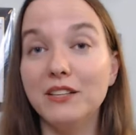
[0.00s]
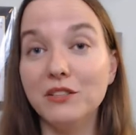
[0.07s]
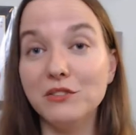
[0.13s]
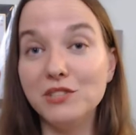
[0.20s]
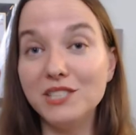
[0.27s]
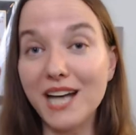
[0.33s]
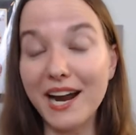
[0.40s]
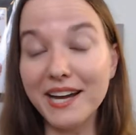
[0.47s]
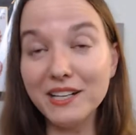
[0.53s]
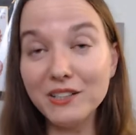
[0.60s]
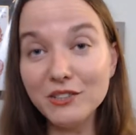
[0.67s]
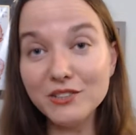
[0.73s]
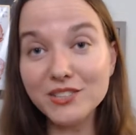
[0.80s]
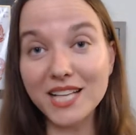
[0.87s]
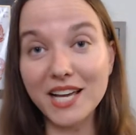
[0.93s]
those
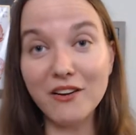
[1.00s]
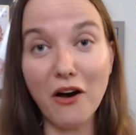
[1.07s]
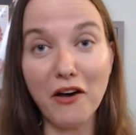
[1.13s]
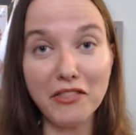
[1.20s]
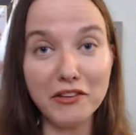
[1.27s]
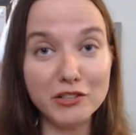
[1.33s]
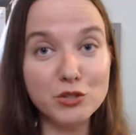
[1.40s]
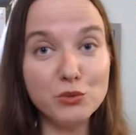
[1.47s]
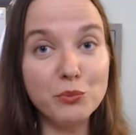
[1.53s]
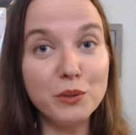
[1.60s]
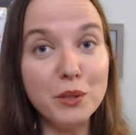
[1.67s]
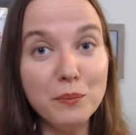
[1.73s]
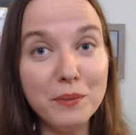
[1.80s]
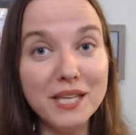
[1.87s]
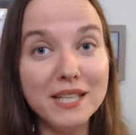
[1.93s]
titles and authors will
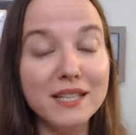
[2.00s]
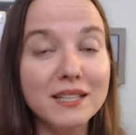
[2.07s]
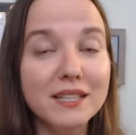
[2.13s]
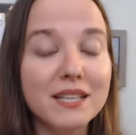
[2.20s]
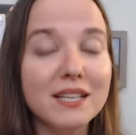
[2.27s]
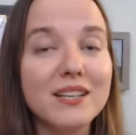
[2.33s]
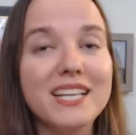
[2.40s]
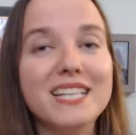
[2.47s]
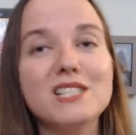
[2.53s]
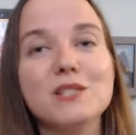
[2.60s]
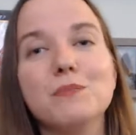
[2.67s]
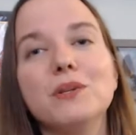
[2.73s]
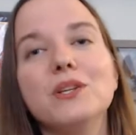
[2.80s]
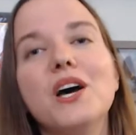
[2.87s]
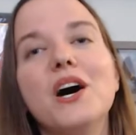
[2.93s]
be in the links
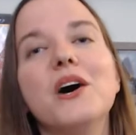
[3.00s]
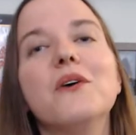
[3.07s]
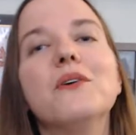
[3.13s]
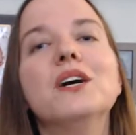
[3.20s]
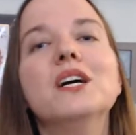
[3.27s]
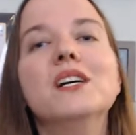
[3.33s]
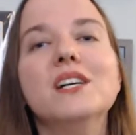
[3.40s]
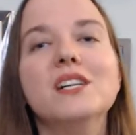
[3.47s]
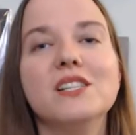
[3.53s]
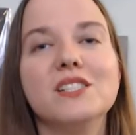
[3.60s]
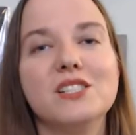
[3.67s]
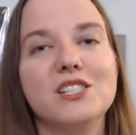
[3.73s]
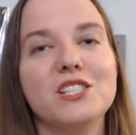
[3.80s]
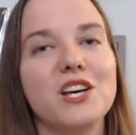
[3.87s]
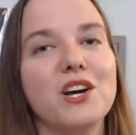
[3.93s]
below.
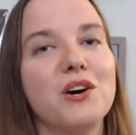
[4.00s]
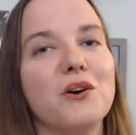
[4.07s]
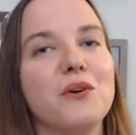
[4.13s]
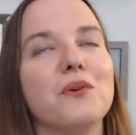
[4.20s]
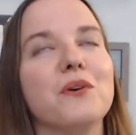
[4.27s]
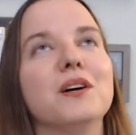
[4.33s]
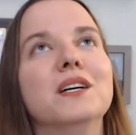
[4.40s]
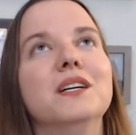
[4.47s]
So